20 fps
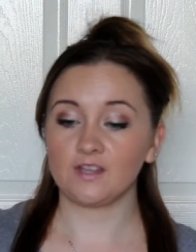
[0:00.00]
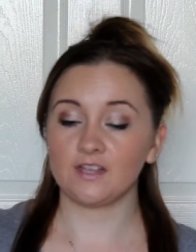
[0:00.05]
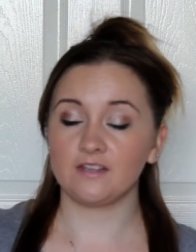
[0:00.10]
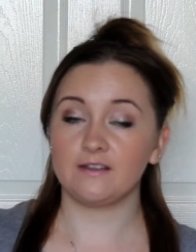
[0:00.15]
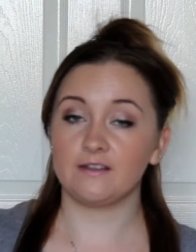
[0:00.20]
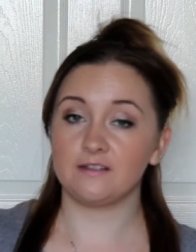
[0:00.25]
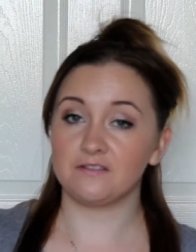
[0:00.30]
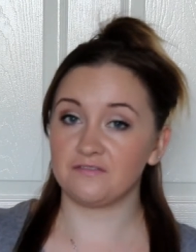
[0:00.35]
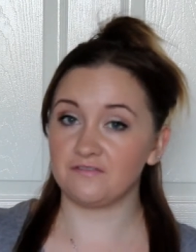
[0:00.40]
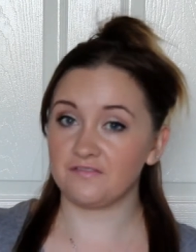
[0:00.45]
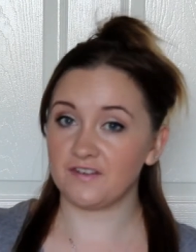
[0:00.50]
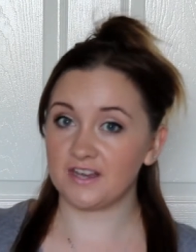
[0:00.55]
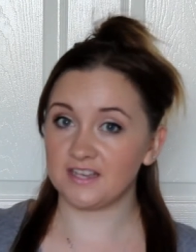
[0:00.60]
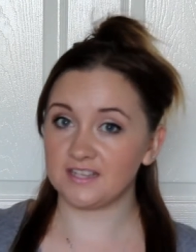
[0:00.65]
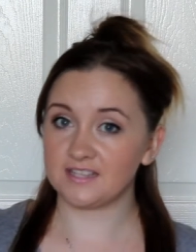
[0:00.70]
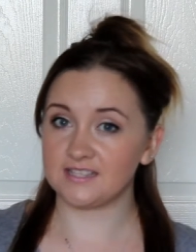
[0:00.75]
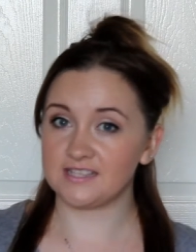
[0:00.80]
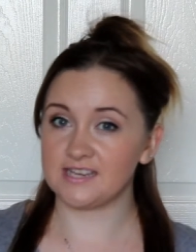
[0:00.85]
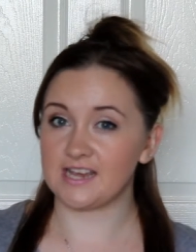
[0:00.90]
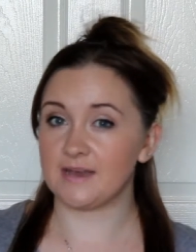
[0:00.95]
Now the
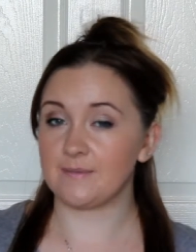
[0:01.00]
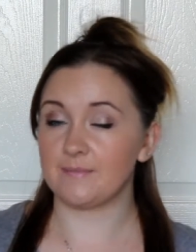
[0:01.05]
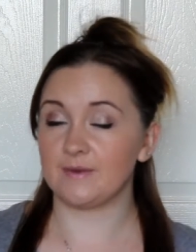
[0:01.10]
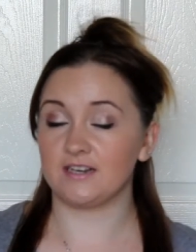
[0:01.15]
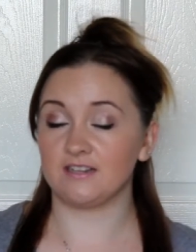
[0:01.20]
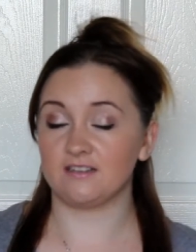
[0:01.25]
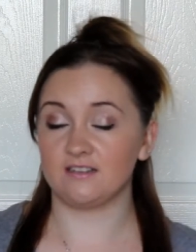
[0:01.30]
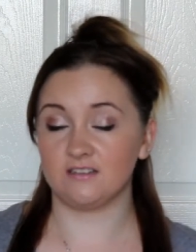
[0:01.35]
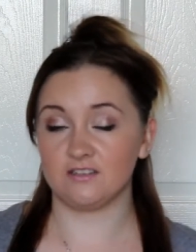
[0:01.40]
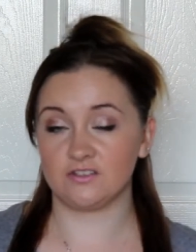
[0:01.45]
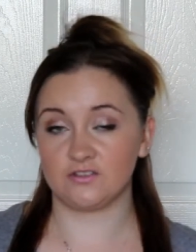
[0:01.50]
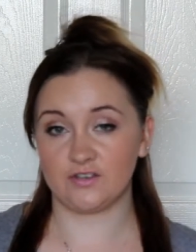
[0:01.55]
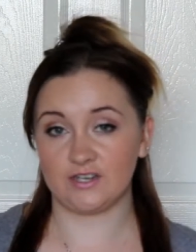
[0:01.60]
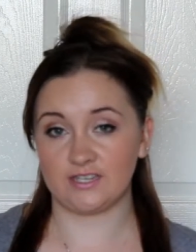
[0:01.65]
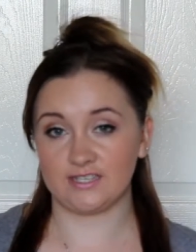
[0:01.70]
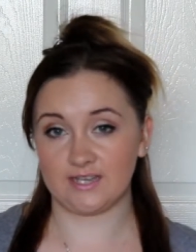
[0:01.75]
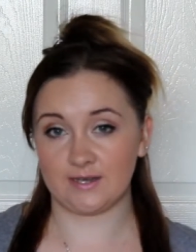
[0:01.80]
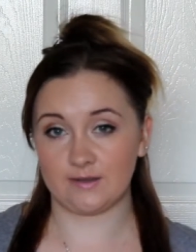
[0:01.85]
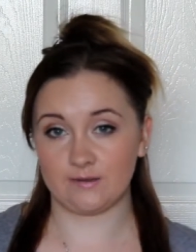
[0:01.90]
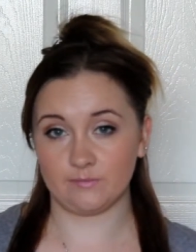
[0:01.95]
first step, and I can't
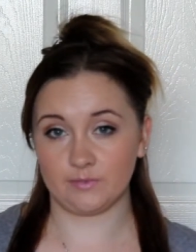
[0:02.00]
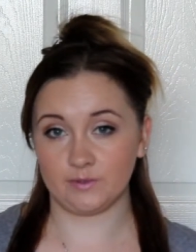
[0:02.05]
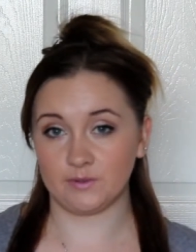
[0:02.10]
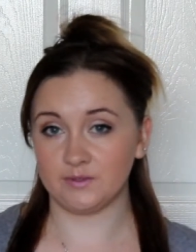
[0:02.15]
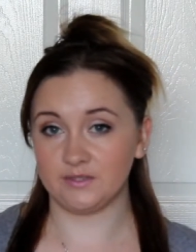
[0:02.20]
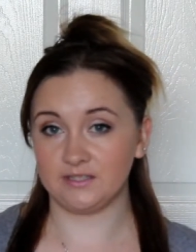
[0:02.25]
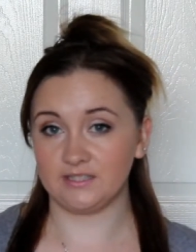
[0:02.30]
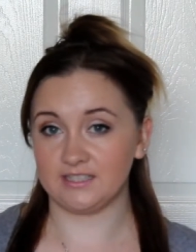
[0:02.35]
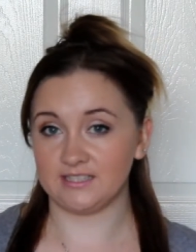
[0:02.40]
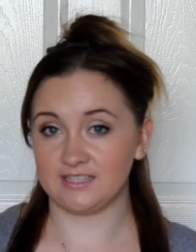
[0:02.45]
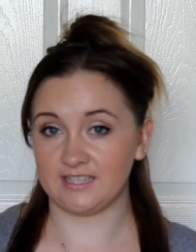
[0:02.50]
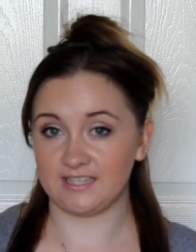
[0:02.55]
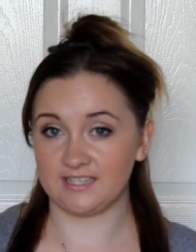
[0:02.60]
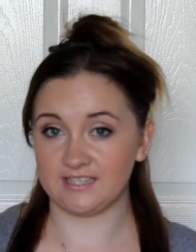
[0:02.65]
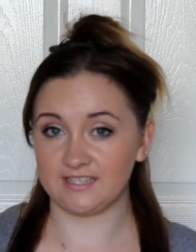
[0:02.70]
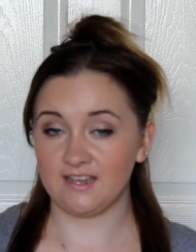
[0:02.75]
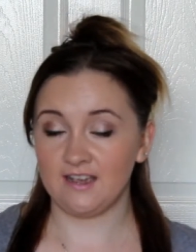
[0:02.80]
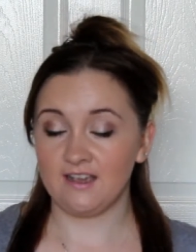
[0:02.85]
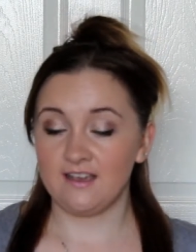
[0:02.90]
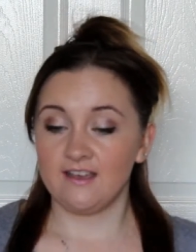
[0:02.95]
stress how important this
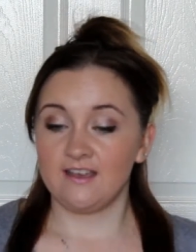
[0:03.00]
is